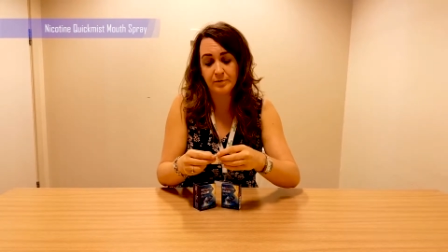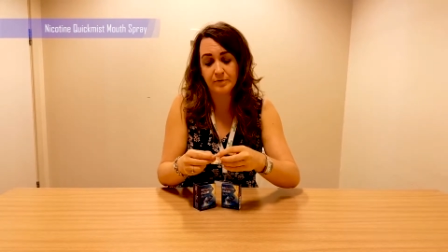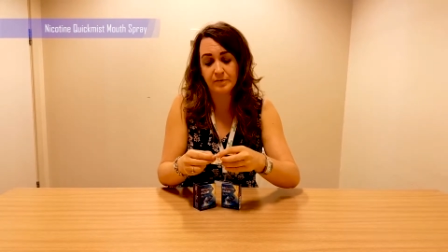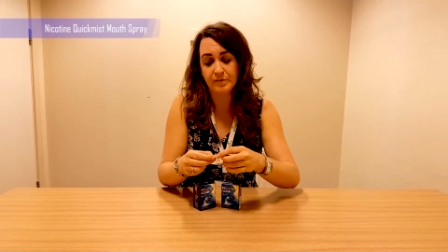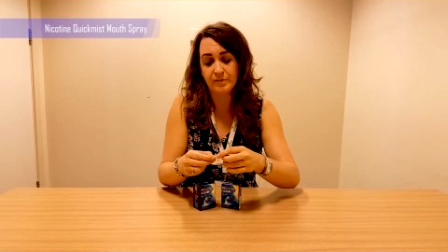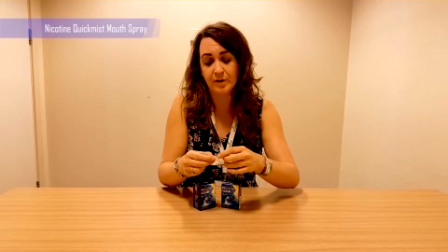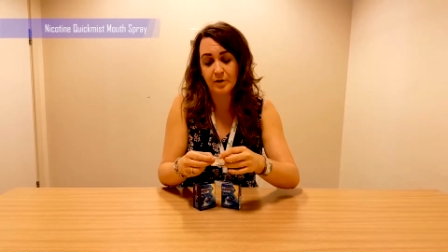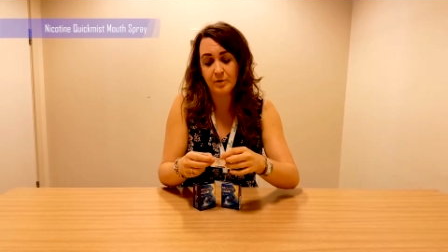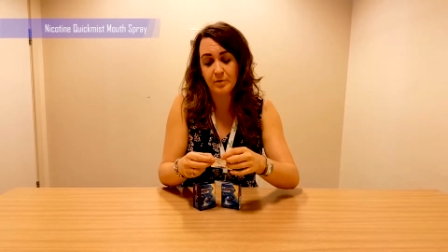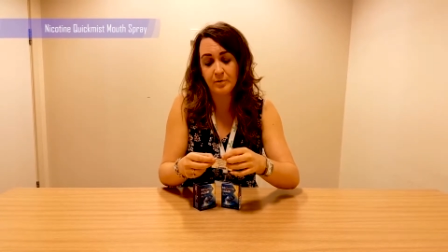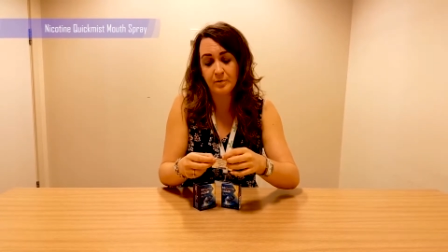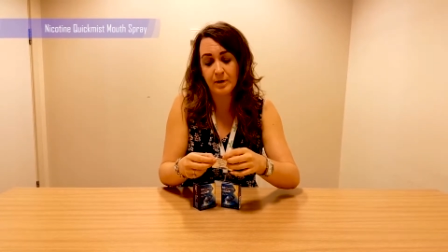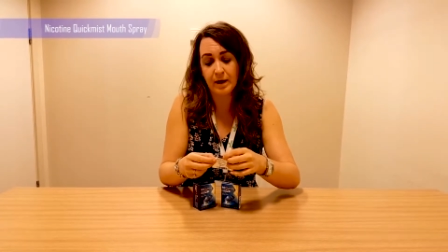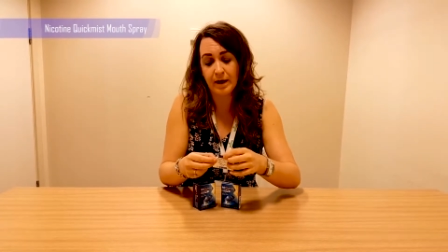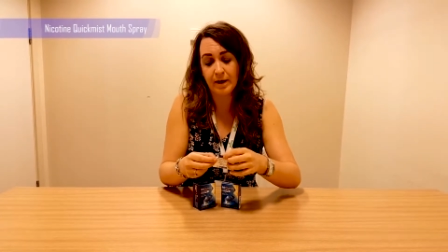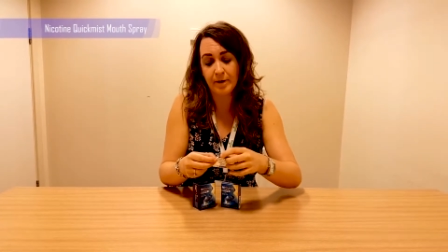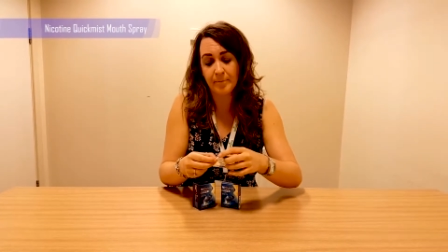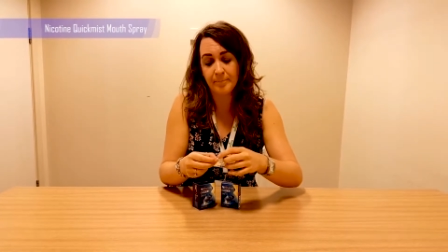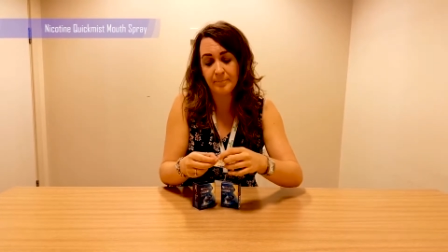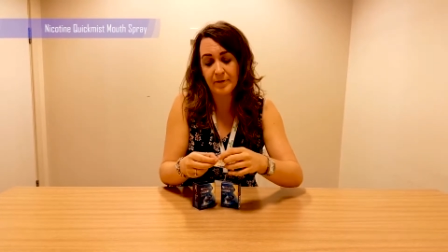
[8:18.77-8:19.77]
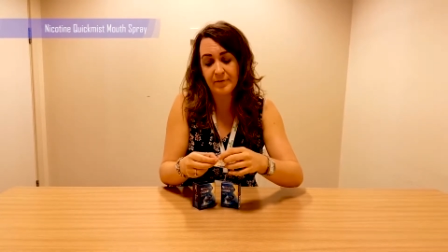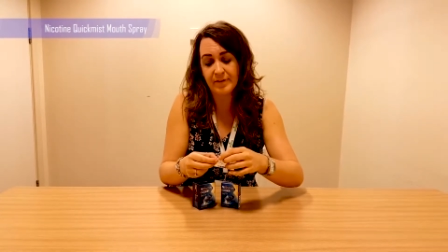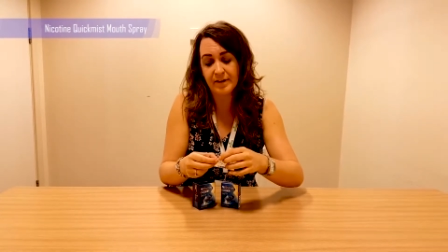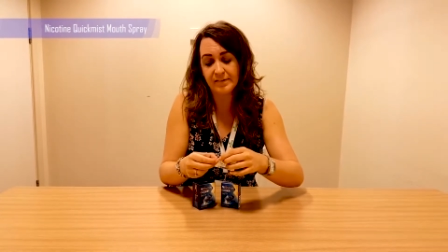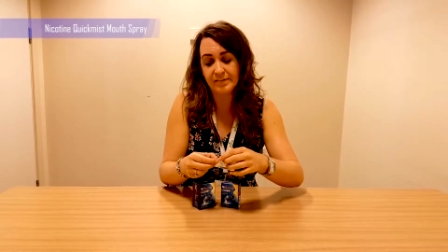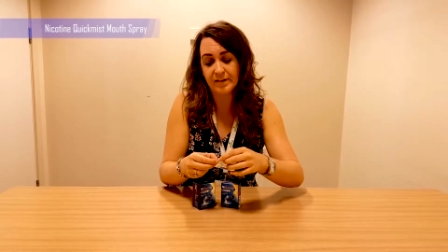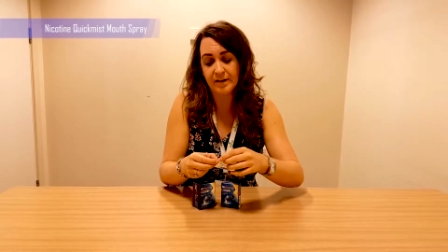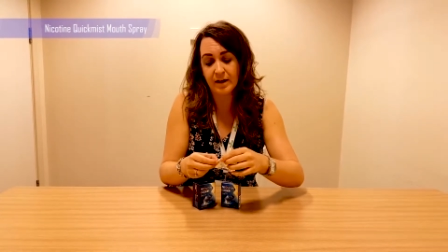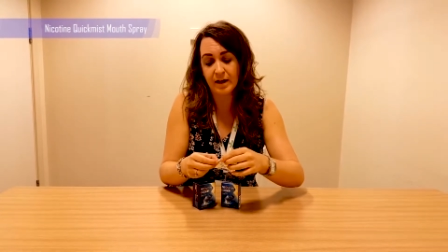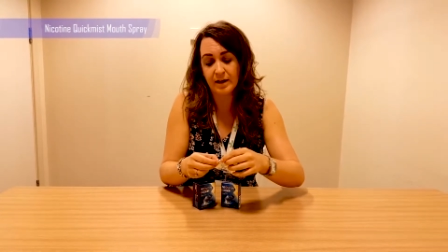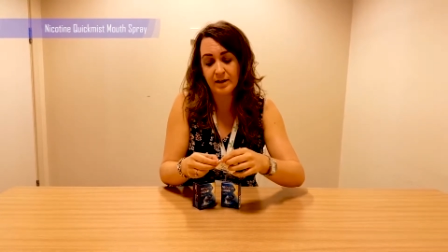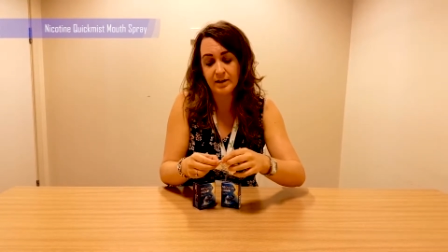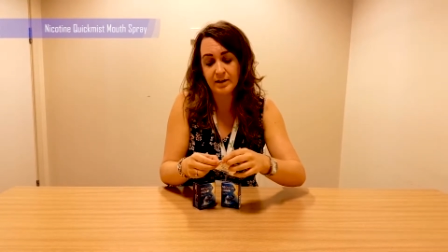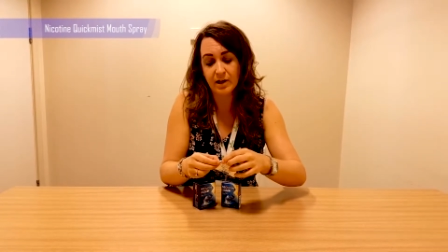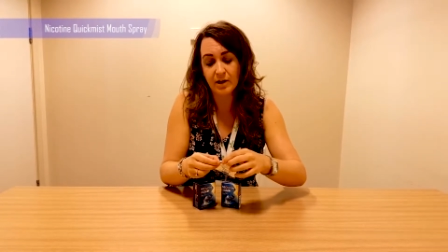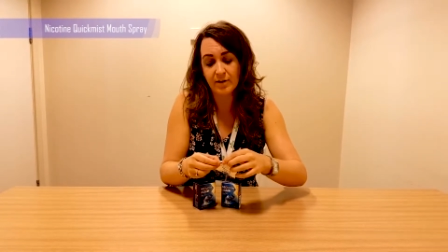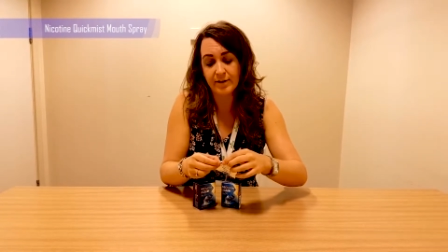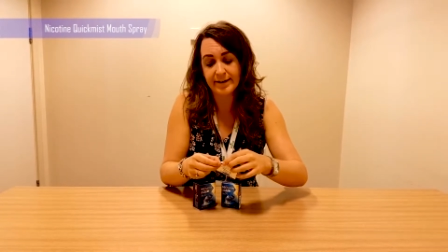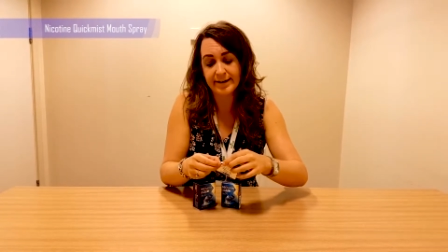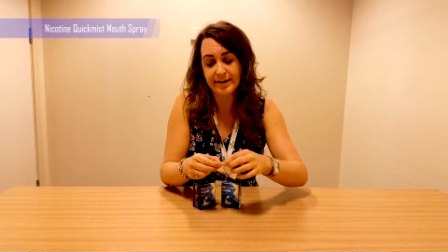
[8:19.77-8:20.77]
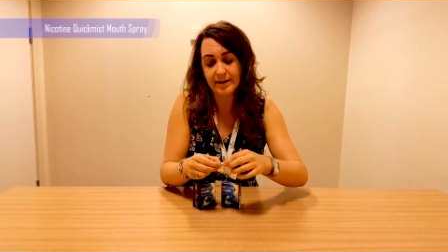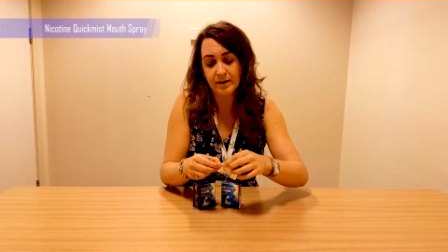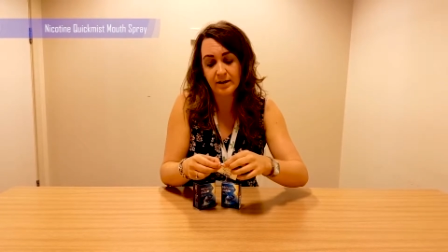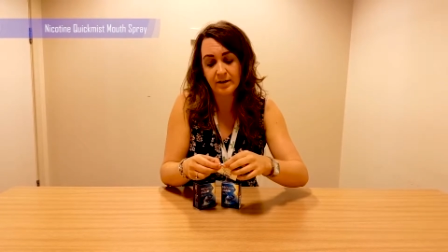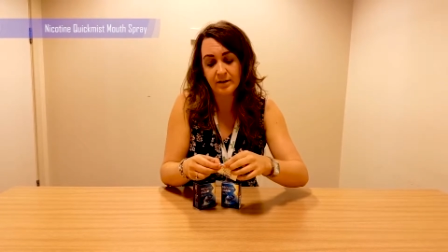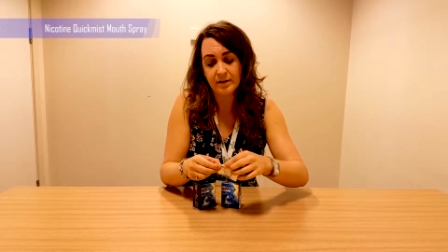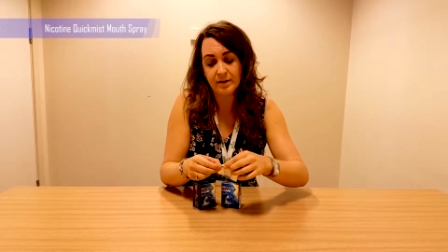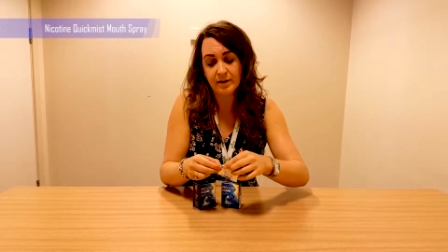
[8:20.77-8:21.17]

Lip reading: so there's a line